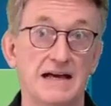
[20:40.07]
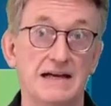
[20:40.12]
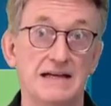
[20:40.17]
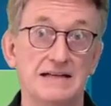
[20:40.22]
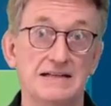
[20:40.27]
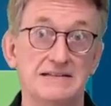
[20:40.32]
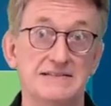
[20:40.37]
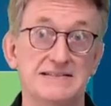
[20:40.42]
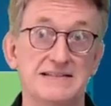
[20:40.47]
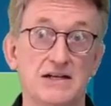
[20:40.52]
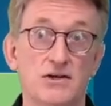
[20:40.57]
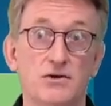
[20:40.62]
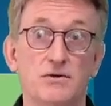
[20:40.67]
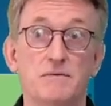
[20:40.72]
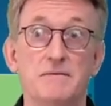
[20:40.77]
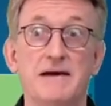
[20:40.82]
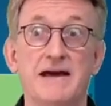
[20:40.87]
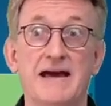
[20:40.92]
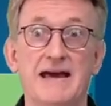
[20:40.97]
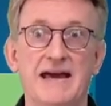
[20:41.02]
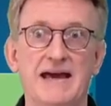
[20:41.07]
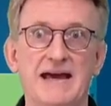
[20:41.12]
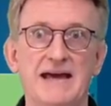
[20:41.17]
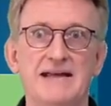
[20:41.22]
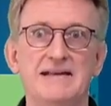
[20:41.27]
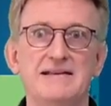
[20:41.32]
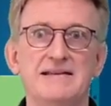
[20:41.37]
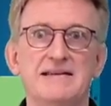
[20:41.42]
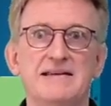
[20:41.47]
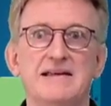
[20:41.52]
So,
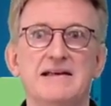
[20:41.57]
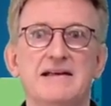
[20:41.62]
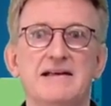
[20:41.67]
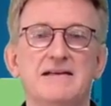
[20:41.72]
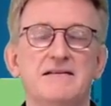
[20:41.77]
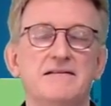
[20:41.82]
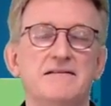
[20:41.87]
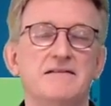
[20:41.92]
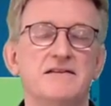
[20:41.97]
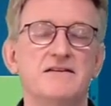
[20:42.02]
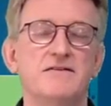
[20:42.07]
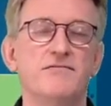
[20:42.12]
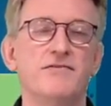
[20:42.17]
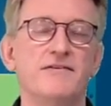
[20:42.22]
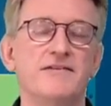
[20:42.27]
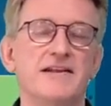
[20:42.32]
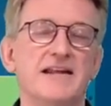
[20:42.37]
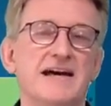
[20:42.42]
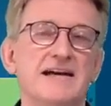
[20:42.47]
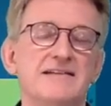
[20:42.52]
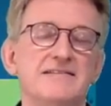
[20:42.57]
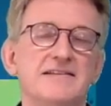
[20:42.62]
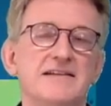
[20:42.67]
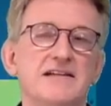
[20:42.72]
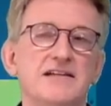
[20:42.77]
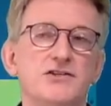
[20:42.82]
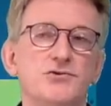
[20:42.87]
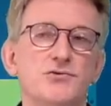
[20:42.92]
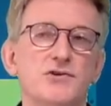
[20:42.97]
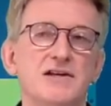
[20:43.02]
and the nice thing
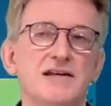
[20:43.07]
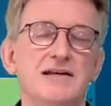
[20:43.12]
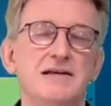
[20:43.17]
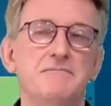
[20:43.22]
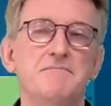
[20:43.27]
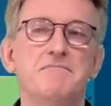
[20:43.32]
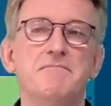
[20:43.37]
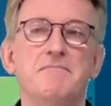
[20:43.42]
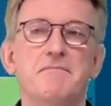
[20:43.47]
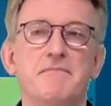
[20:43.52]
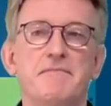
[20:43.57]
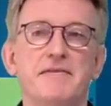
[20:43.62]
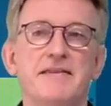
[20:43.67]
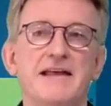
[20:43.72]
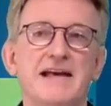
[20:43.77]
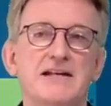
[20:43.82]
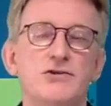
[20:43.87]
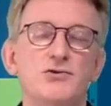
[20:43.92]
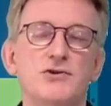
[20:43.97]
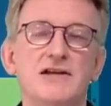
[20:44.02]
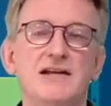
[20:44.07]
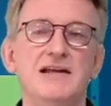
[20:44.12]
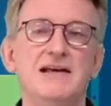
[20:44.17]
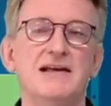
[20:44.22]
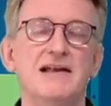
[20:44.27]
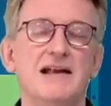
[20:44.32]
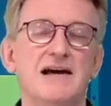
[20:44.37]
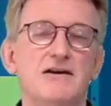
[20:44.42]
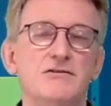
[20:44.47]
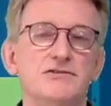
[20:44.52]
is really, that really
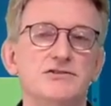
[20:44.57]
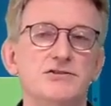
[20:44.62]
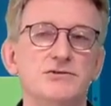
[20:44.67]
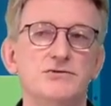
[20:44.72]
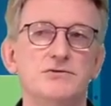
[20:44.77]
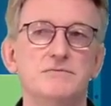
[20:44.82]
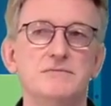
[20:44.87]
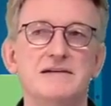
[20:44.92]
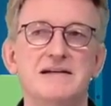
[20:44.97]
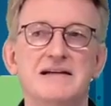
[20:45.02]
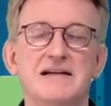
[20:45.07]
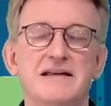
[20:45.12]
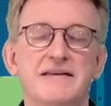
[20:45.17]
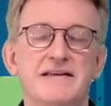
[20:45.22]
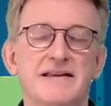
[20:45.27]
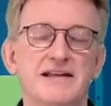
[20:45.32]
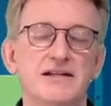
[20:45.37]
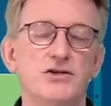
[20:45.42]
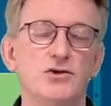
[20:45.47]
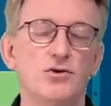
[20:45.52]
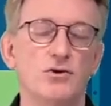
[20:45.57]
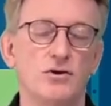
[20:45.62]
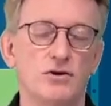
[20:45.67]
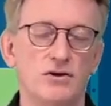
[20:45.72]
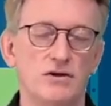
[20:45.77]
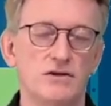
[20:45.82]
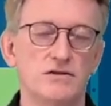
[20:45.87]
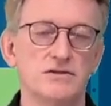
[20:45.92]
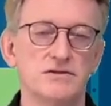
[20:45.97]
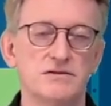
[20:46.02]
allows you that you
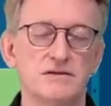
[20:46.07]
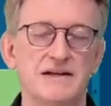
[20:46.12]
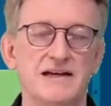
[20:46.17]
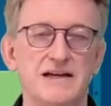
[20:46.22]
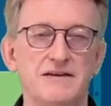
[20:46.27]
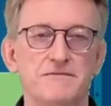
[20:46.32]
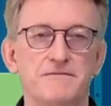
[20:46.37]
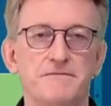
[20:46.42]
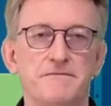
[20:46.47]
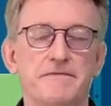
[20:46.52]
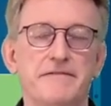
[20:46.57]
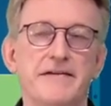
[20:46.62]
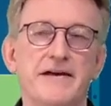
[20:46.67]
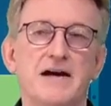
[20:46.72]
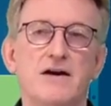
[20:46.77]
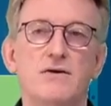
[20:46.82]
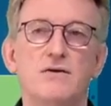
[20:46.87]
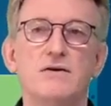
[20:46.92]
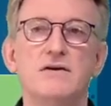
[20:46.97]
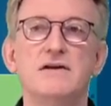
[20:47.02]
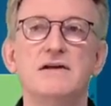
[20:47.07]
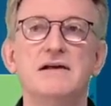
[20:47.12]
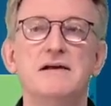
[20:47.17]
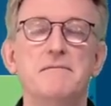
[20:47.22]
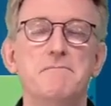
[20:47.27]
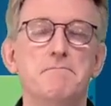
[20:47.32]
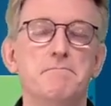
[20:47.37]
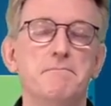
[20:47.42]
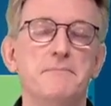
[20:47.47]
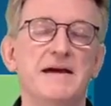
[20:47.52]
also have now
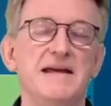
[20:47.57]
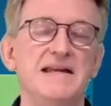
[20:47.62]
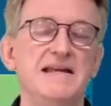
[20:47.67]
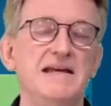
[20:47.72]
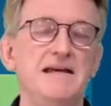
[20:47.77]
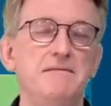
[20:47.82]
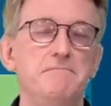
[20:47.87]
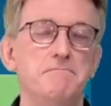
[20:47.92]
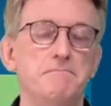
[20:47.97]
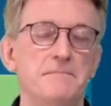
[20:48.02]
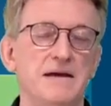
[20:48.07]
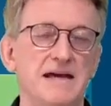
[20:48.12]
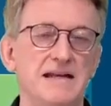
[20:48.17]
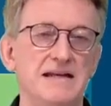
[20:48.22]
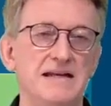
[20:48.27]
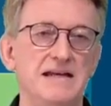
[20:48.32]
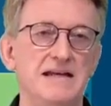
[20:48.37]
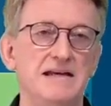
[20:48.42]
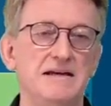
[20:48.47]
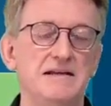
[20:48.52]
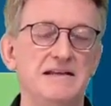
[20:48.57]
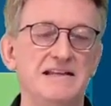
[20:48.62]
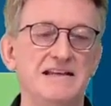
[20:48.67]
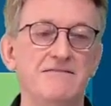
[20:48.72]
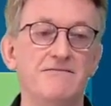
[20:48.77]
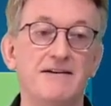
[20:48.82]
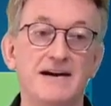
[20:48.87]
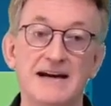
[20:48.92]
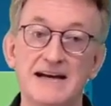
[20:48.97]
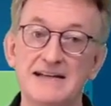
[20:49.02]
many
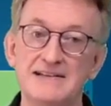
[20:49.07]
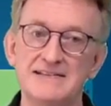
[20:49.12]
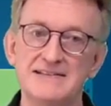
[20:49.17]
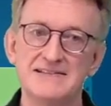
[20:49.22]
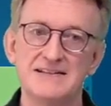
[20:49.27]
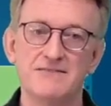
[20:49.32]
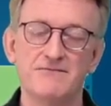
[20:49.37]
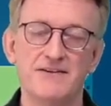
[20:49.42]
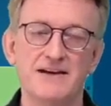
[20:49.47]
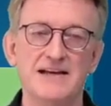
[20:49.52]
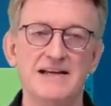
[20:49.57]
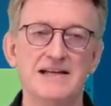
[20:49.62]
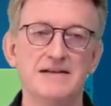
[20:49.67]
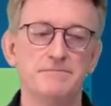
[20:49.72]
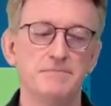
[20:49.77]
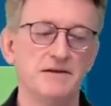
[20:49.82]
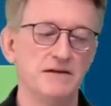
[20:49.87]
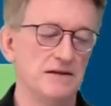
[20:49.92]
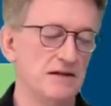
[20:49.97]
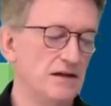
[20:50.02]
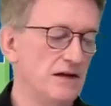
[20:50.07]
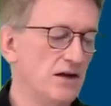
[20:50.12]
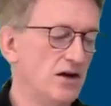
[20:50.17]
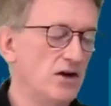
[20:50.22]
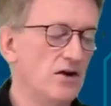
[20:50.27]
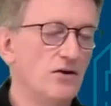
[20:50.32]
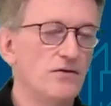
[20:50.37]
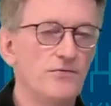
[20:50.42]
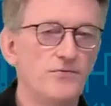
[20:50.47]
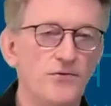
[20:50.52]
devices available
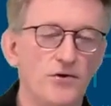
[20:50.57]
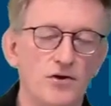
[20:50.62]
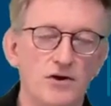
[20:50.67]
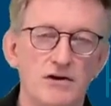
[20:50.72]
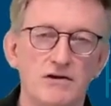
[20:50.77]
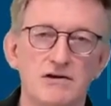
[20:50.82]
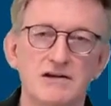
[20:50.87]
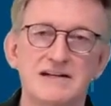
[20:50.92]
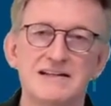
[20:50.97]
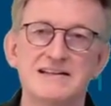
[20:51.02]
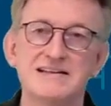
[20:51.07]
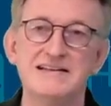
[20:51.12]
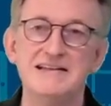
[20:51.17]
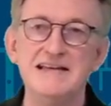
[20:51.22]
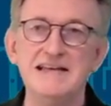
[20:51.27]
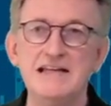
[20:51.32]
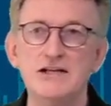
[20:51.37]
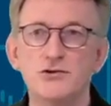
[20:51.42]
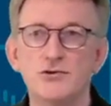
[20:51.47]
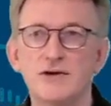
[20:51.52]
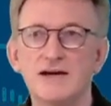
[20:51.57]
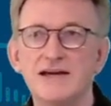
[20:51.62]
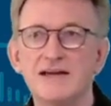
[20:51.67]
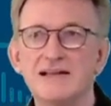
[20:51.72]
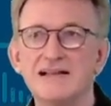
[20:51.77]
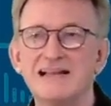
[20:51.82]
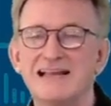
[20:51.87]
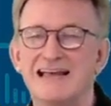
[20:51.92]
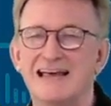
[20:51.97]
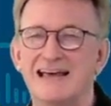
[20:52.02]
for DIN rail